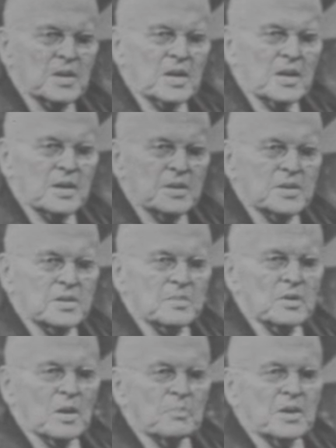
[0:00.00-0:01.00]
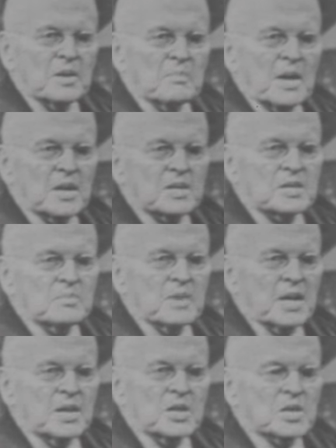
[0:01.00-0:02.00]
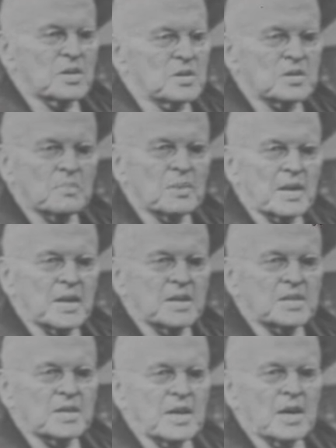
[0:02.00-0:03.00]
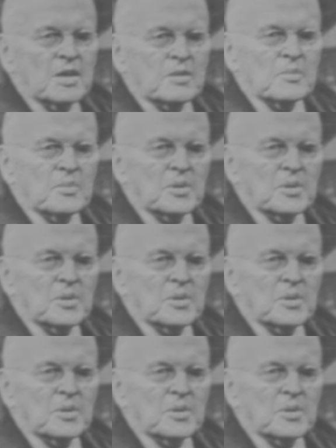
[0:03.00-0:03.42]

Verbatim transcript: Dodge to uh, bring back some additional supplies to carry them